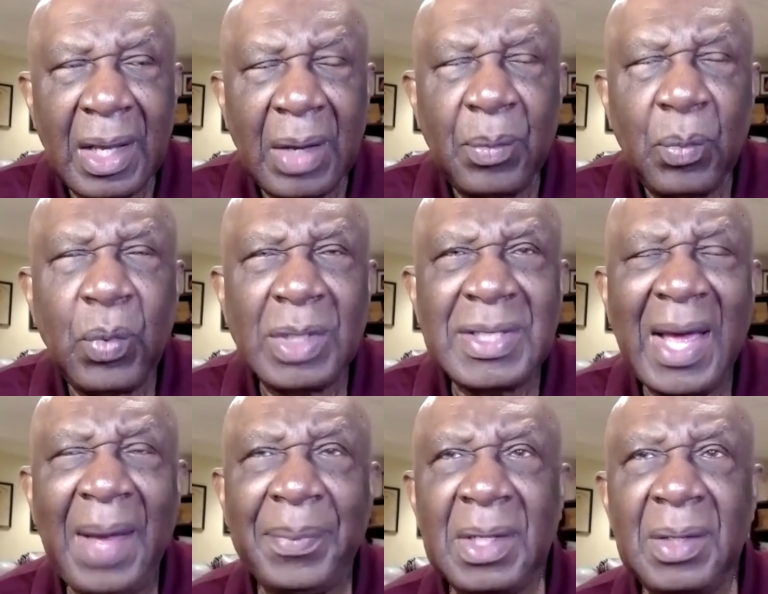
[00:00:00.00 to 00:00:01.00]
What's
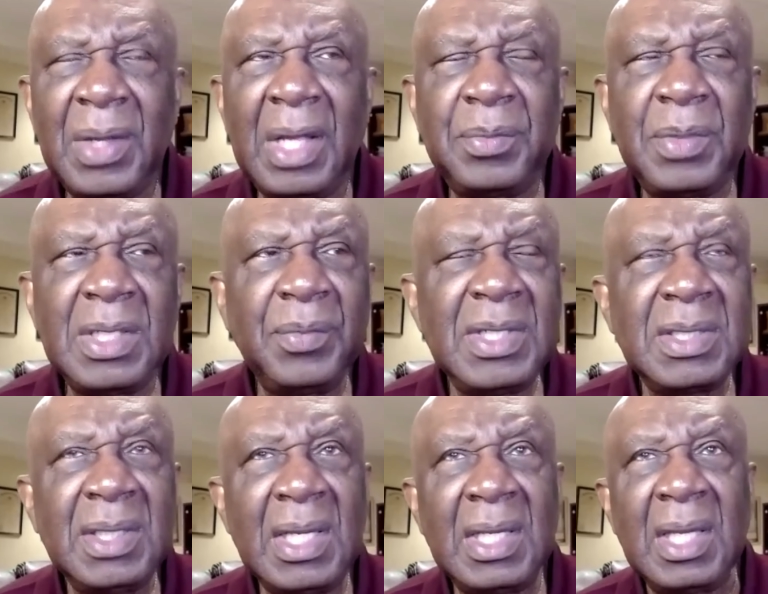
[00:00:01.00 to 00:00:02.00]
happening, and we
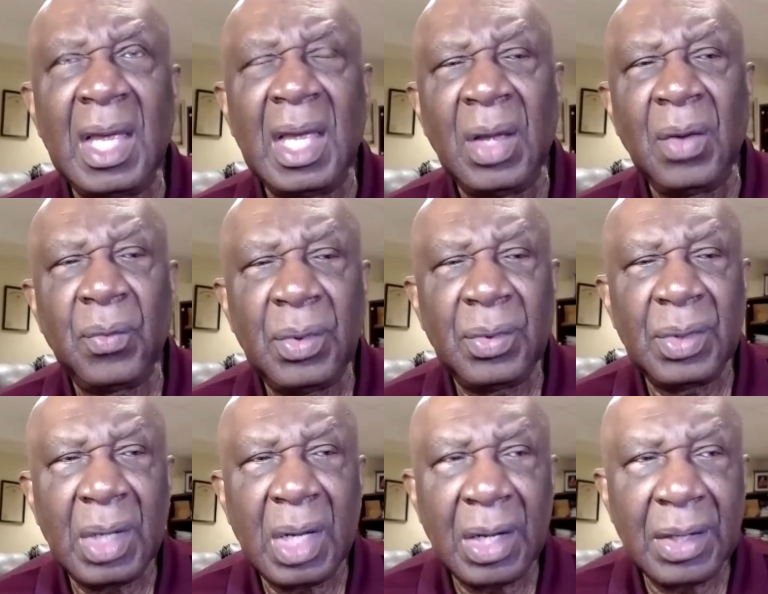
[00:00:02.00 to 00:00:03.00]
say
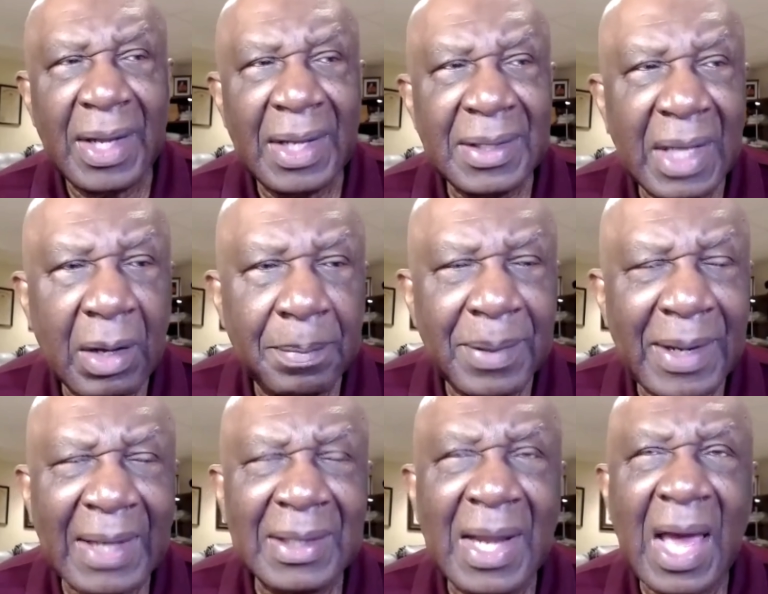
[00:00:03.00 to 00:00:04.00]
right now,
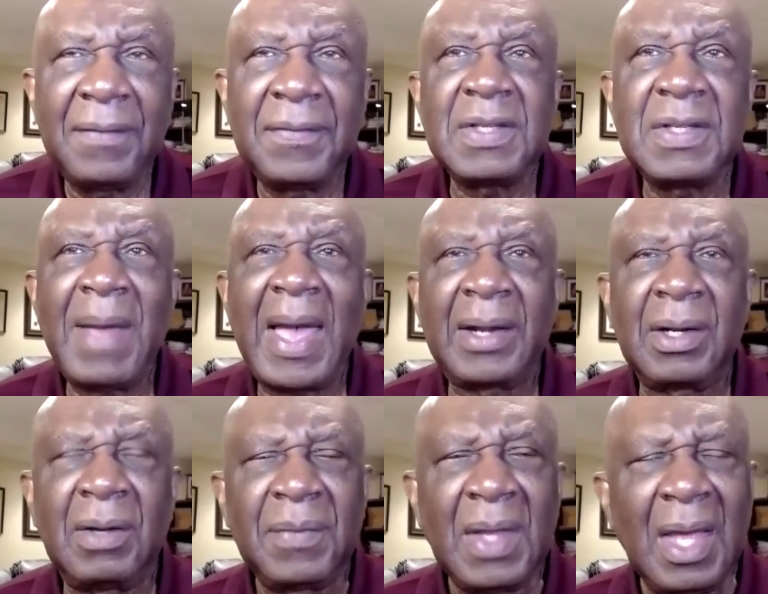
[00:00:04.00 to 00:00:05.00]
Black lives
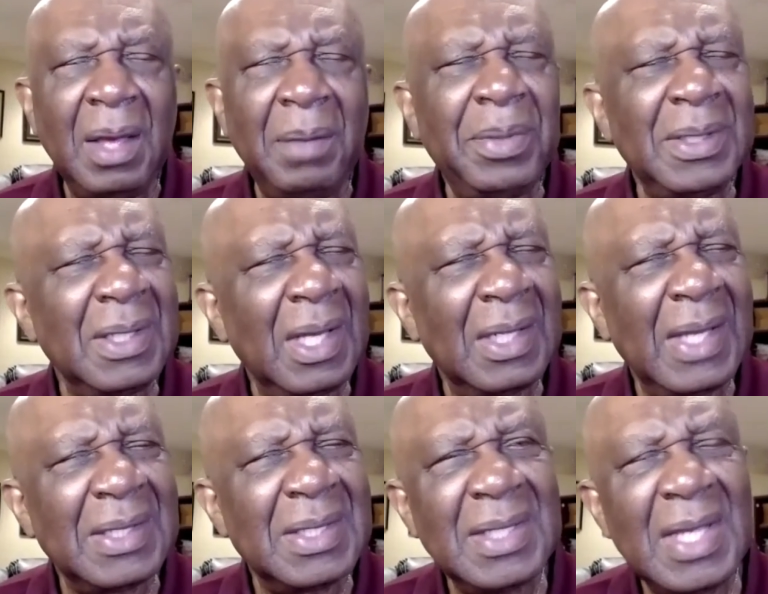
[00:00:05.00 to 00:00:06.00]
matter, but
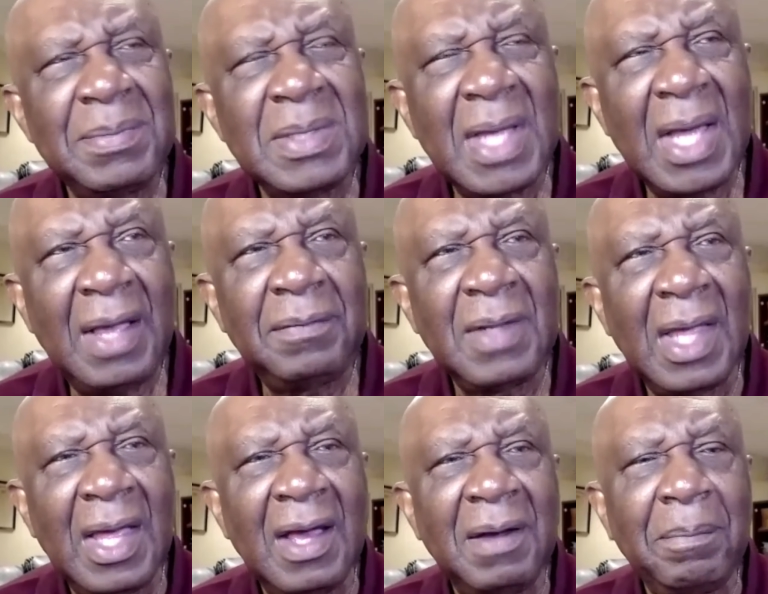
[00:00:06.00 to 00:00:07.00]
at the same time,
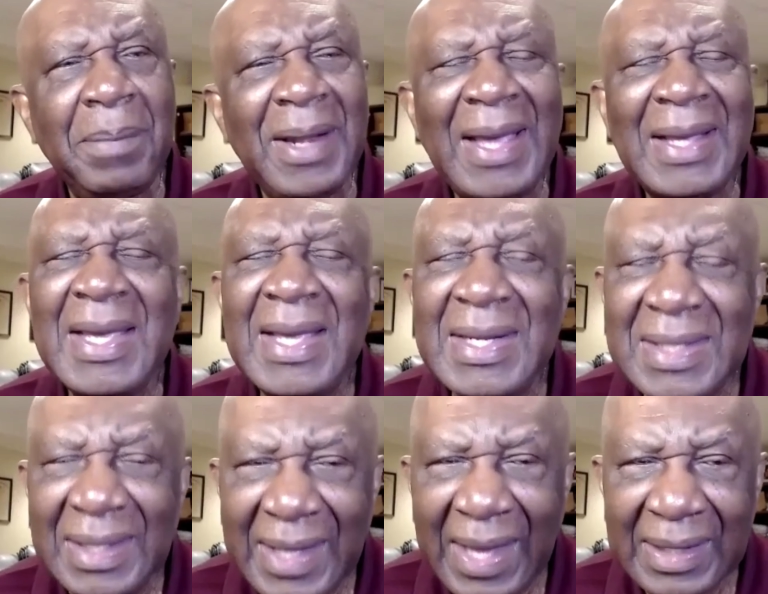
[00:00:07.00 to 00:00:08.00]
Black
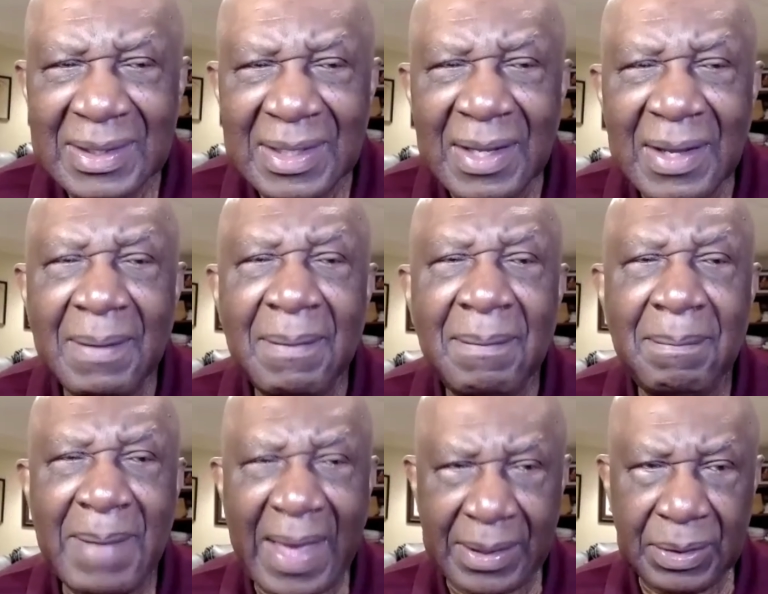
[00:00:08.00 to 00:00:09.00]
intellect
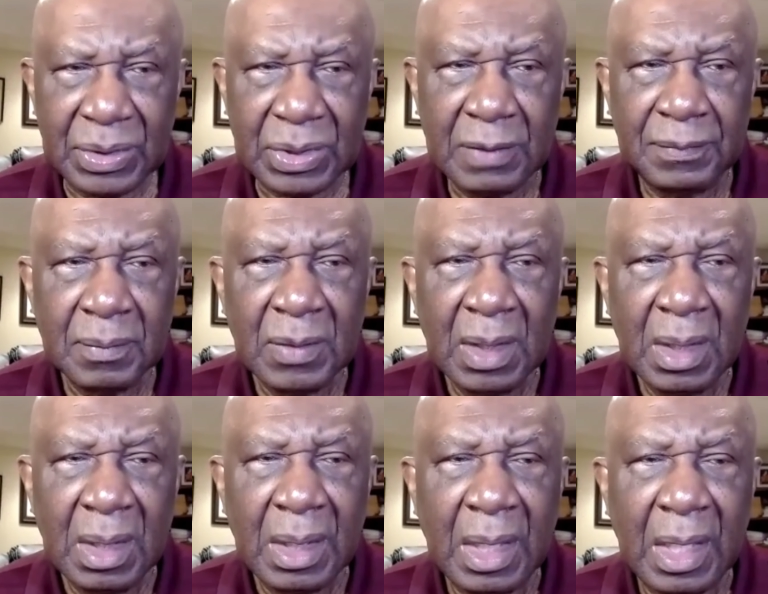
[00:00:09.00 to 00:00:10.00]
matters.
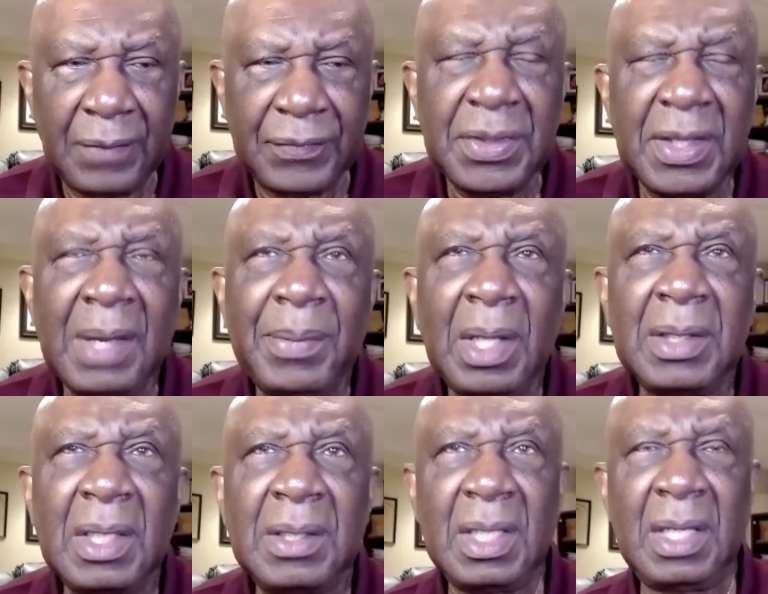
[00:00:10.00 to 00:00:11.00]
If you think about
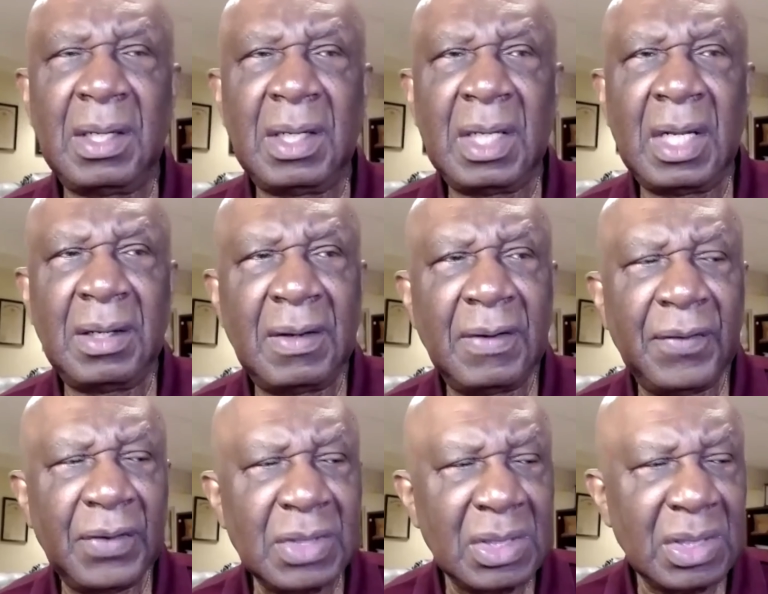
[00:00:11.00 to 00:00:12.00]
in the
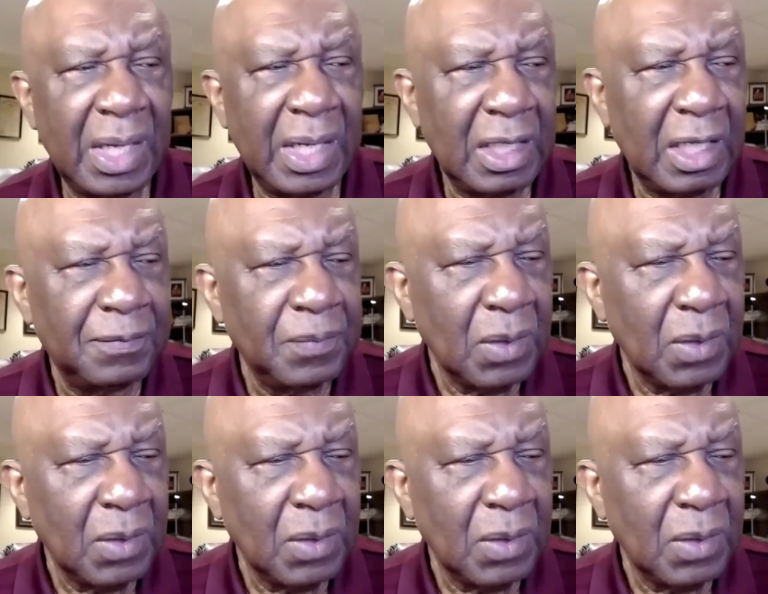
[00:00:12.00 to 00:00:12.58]
diverse society,